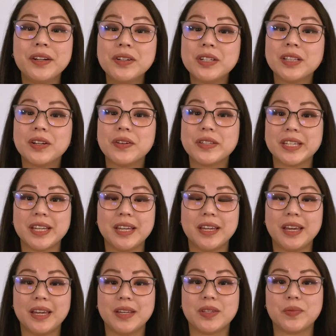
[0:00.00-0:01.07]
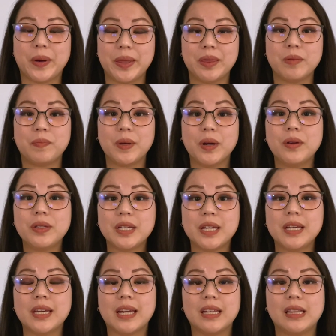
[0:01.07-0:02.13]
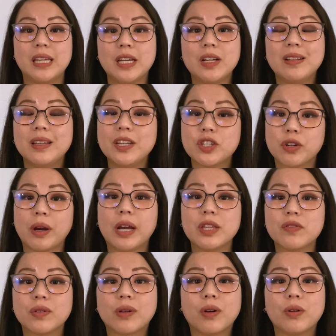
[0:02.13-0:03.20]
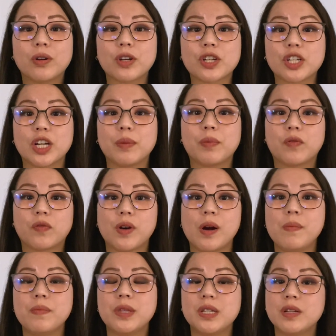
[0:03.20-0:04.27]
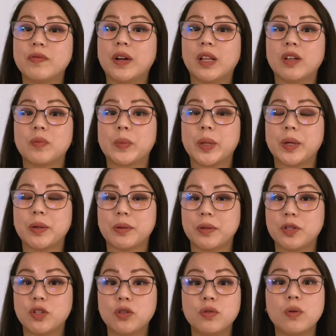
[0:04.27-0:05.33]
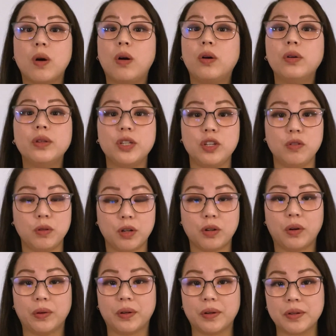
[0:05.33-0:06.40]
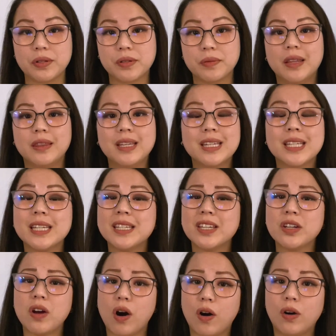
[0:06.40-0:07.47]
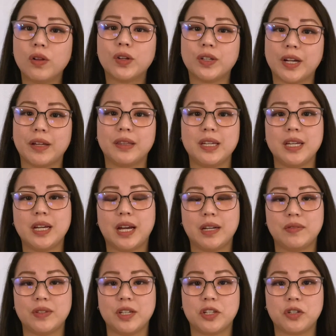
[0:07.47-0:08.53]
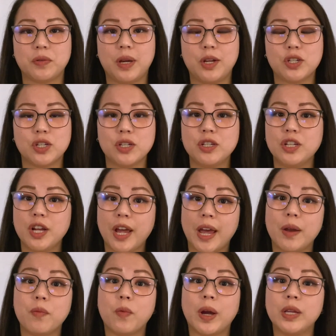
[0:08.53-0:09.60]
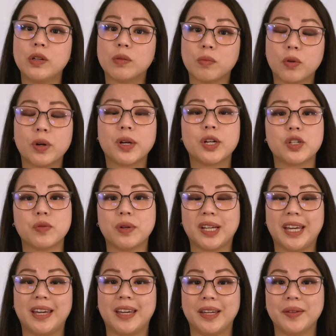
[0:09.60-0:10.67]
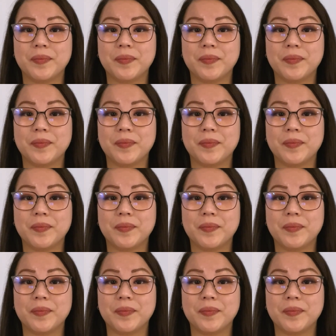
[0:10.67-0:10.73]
closing is when the building can legally transfer ownership from the developer to all the unit owners. This is an all or nothing kind of situation and when your mortgage will kick in.